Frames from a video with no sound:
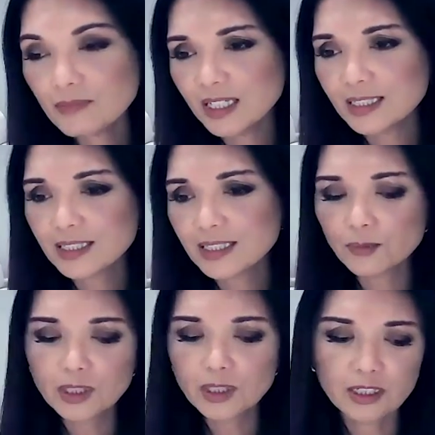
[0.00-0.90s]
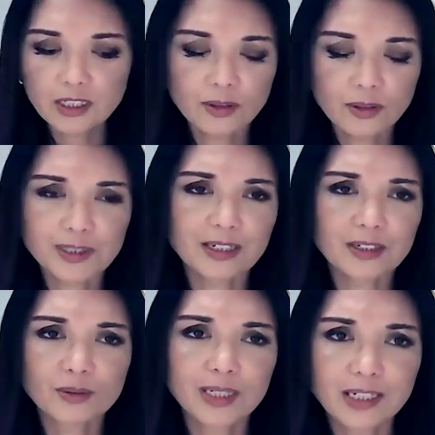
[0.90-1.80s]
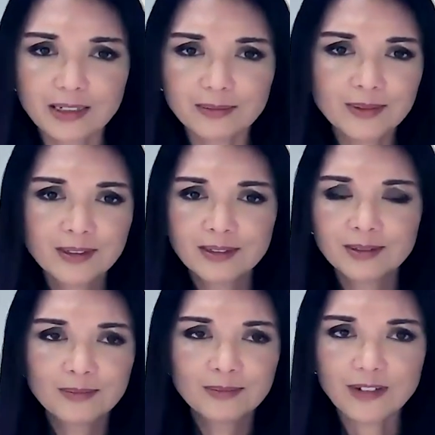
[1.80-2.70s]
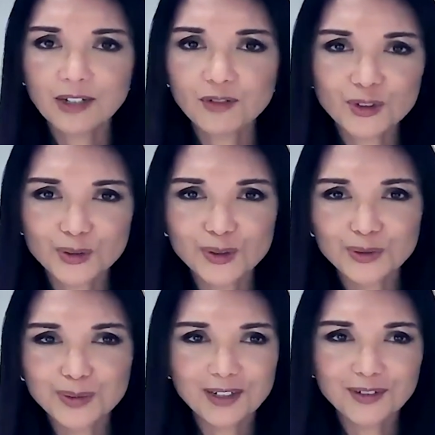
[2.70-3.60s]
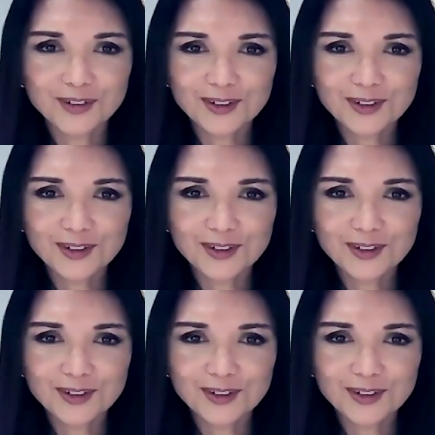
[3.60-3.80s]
he said, what do you, I was like 25 years old or whatever.